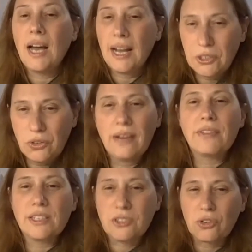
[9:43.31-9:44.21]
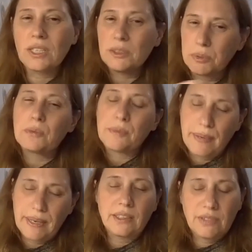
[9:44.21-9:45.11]
I do have the historical
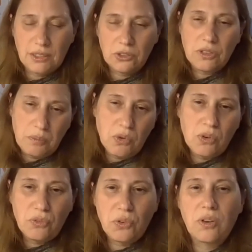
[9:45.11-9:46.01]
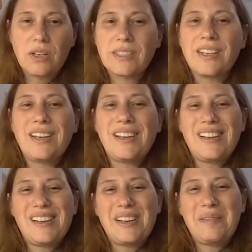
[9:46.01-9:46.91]
perspective into the book, of course,
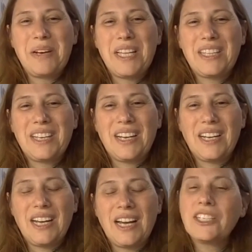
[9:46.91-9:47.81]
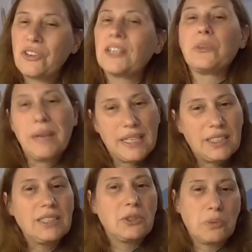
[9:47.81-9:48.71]
but I, I tried to make
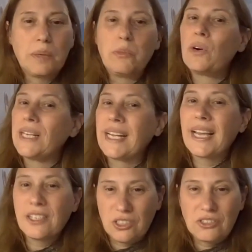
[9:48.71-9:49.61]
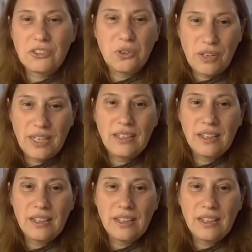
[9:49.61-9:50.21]
it into a more engaging story